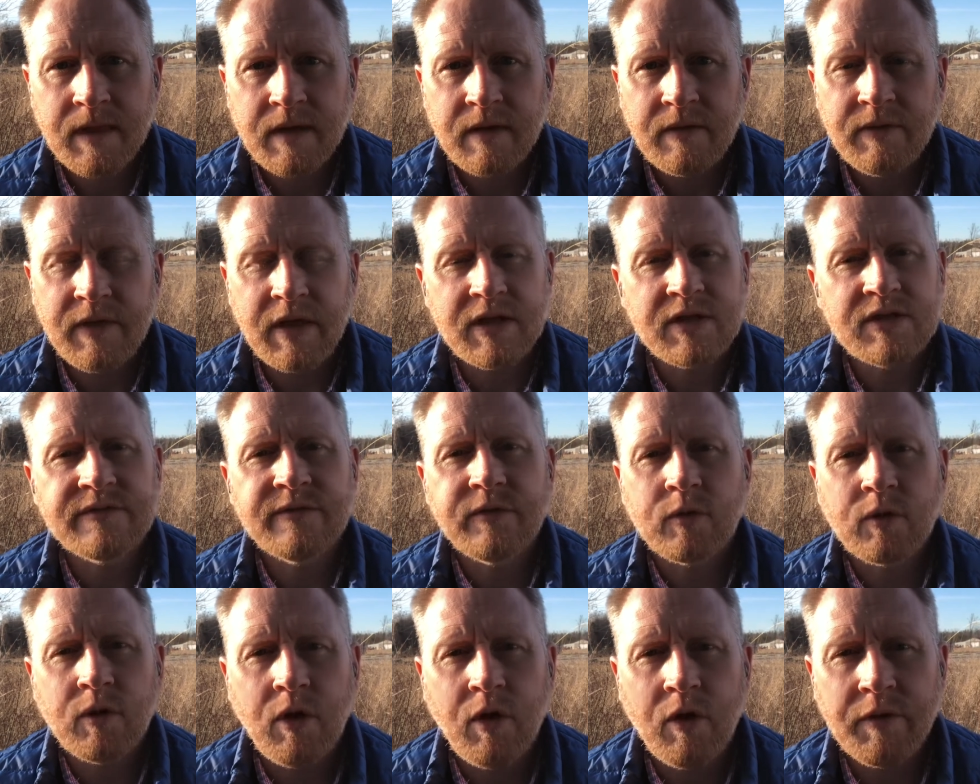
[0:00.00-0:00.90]
that is
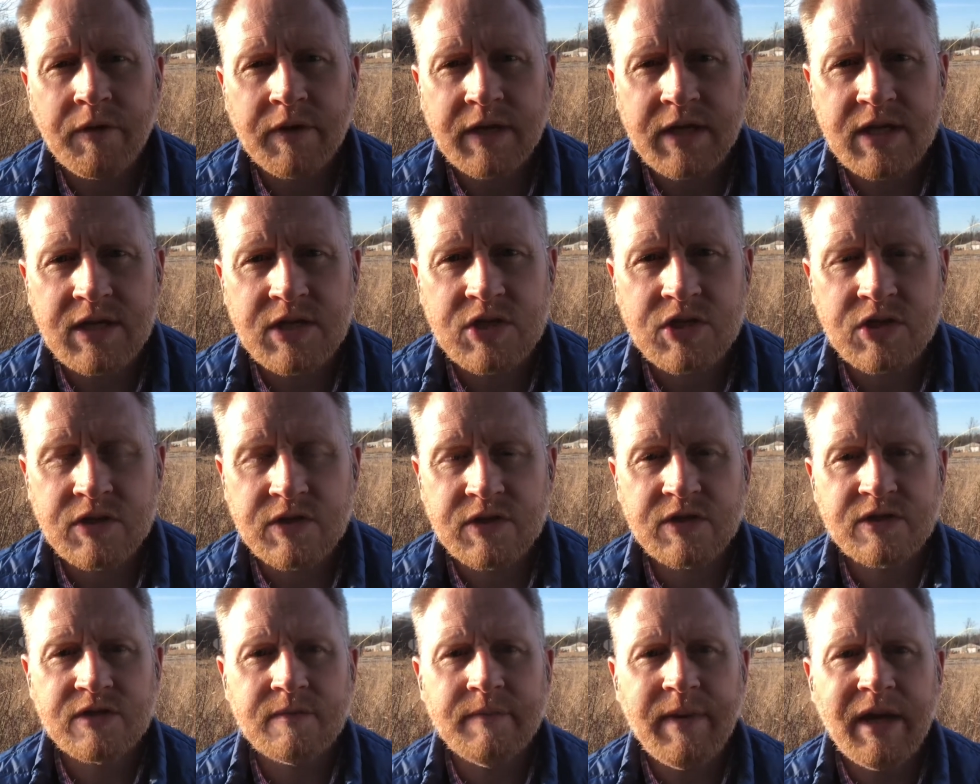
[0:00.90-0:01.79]
for all the nations.
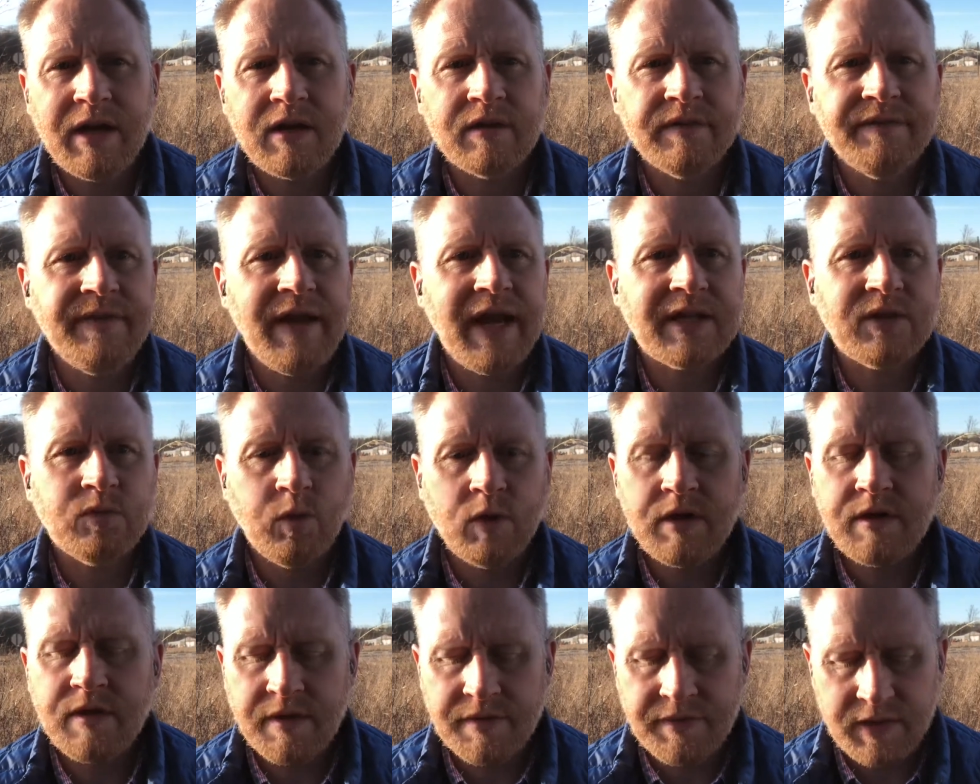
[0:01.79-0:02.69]
As a matter of fact,
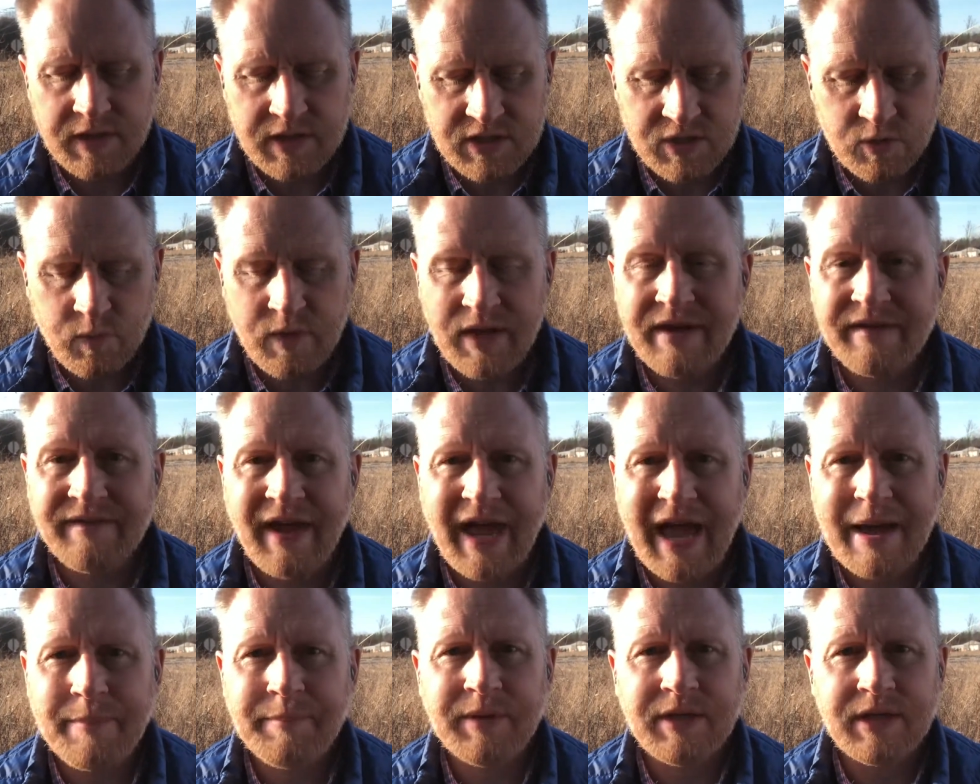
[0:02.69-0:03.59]
one of the things that we have
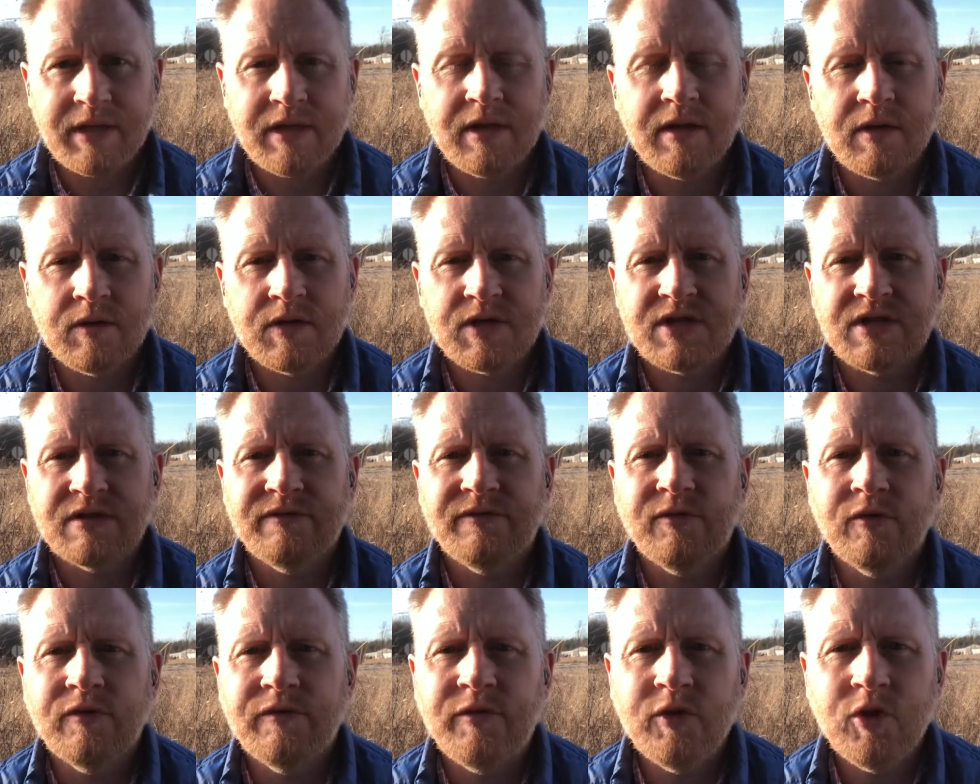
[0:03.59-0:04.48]
happening here is the
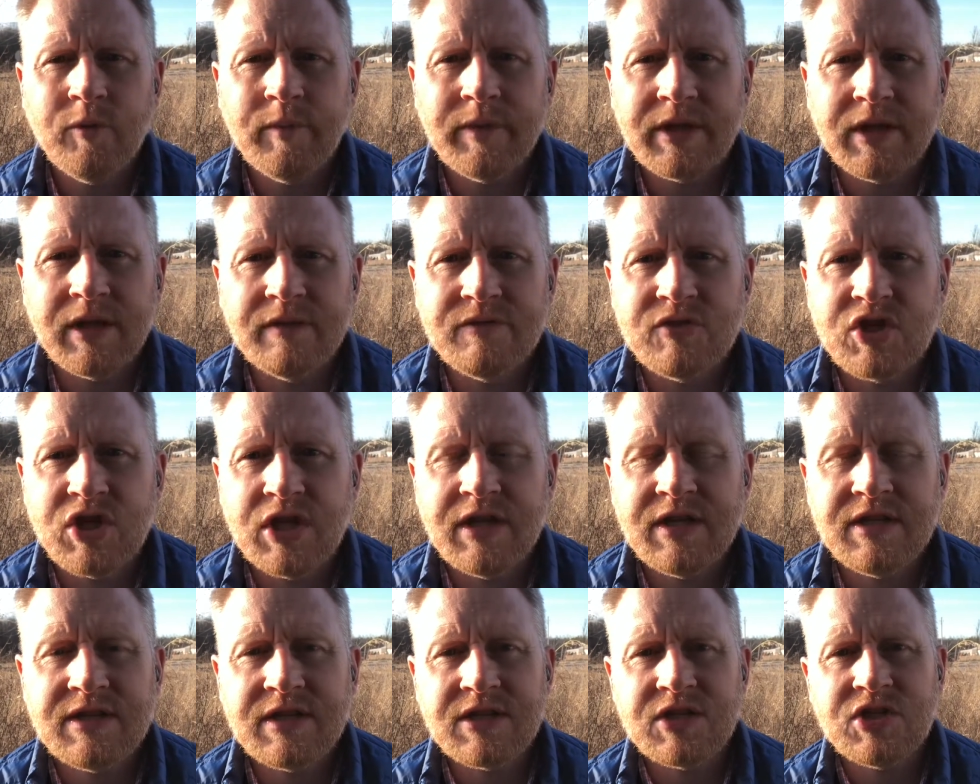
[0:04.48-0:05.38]
fulfillment of
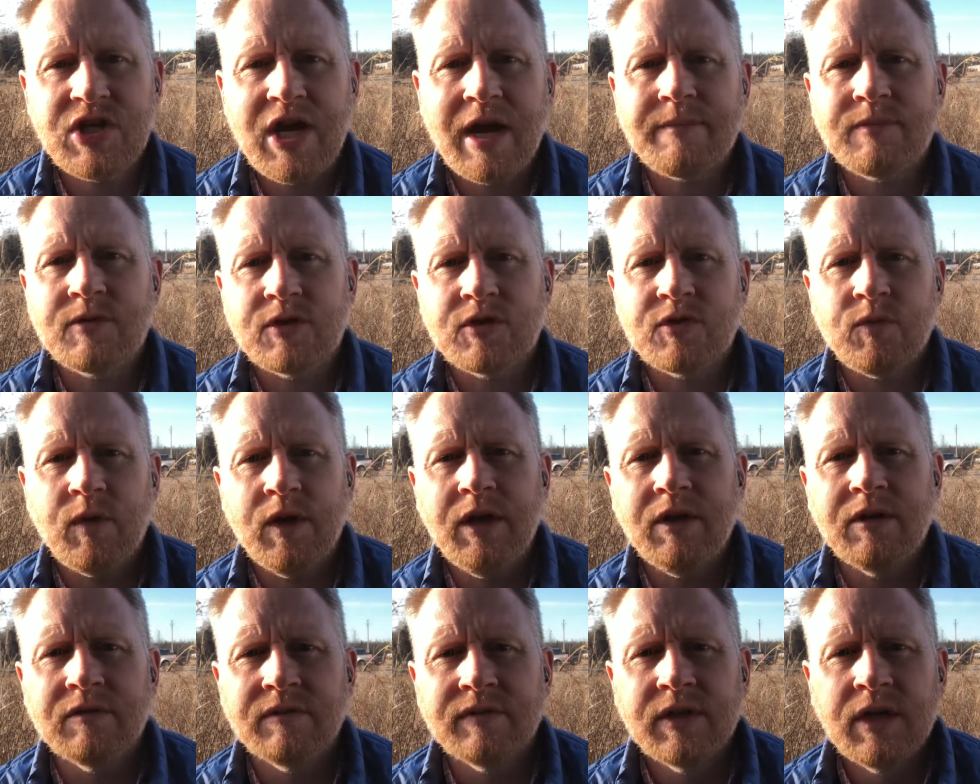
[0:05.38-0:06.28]
Genesis chapter
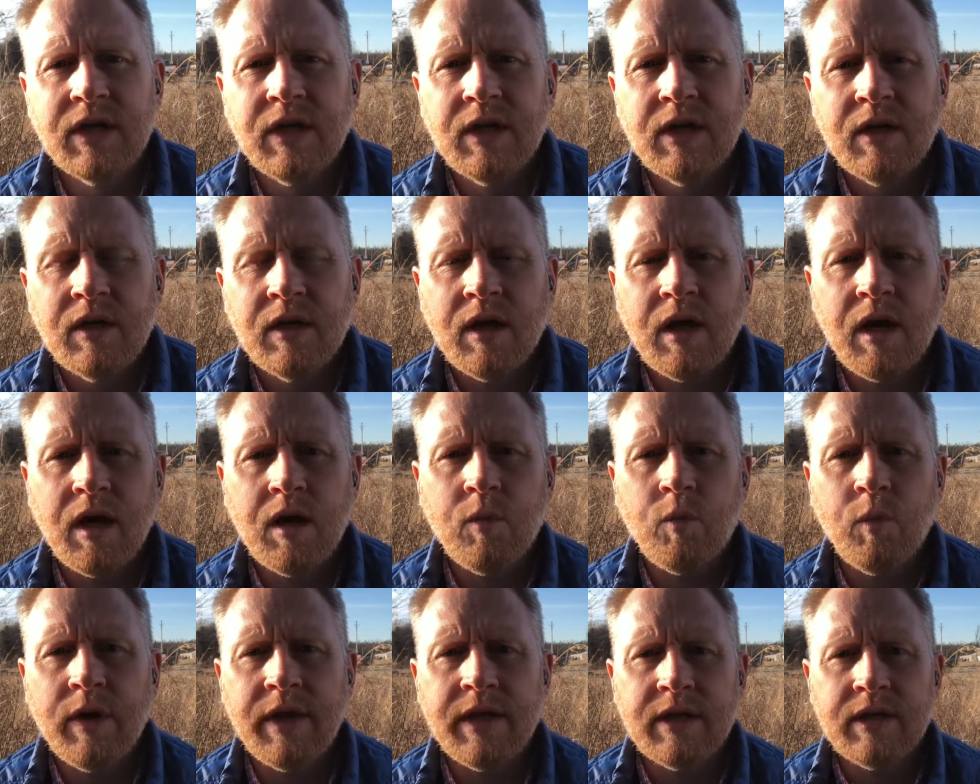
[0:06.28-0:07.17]
12,
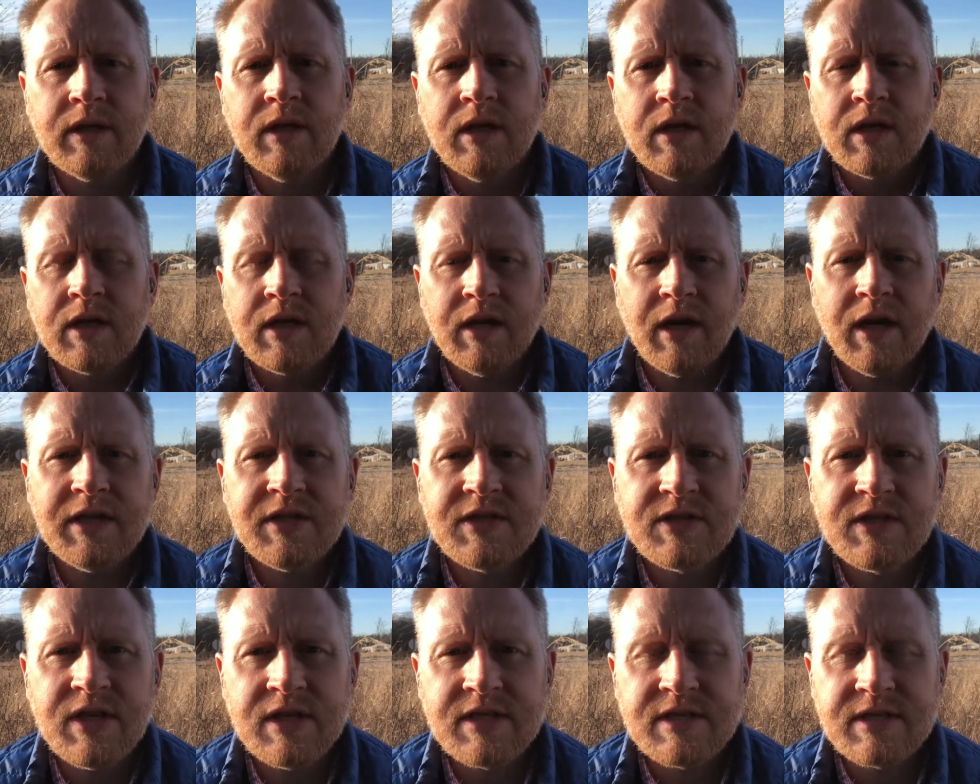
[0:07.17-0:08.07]
when God
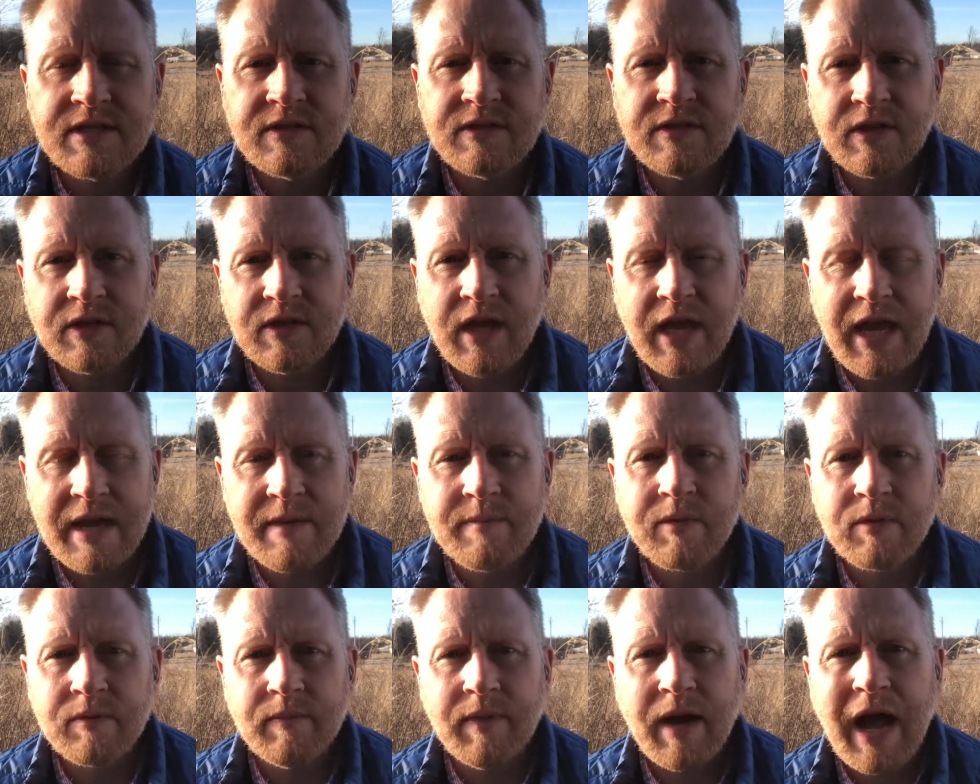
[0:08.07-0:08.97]
says to
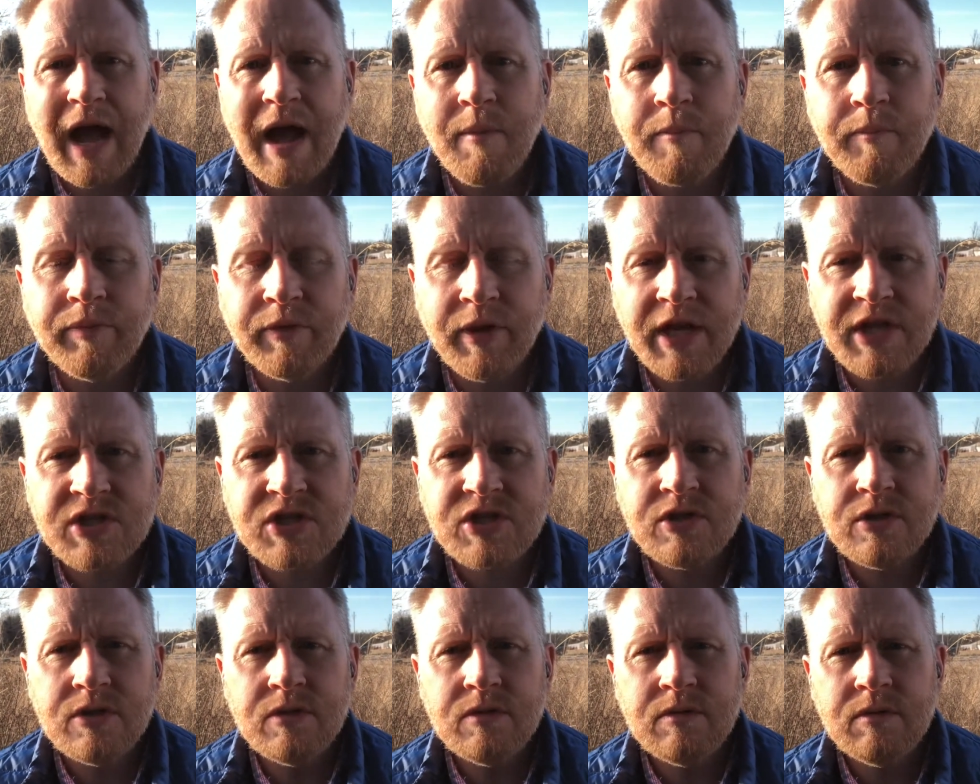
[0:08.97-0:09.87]
Abram, I'll bless
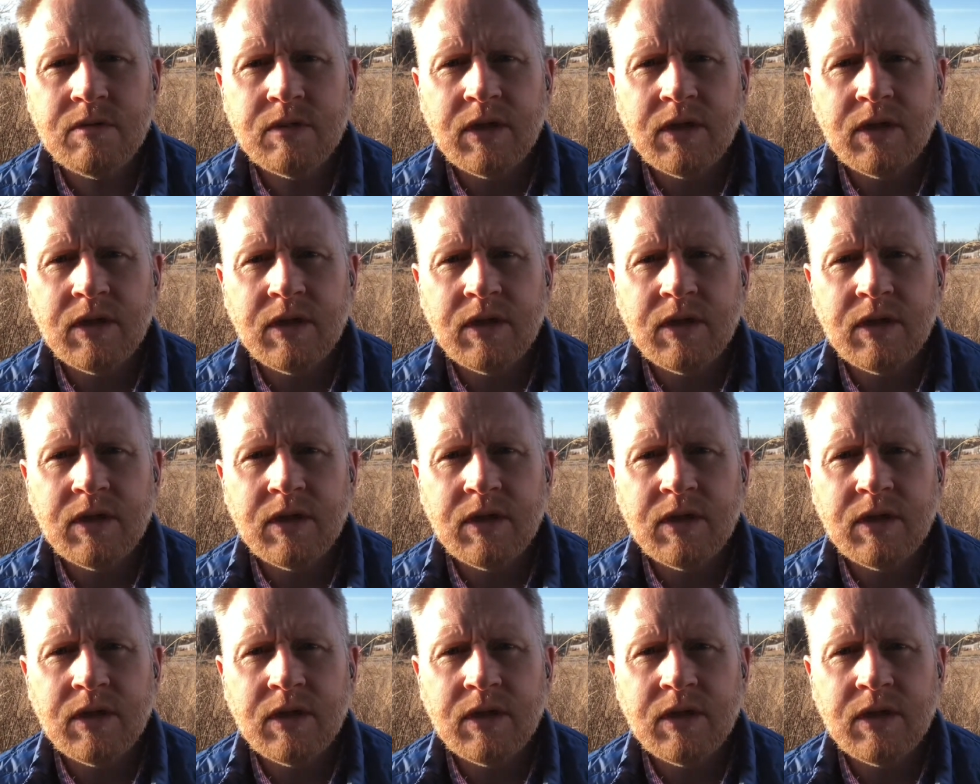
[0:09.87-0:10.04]
you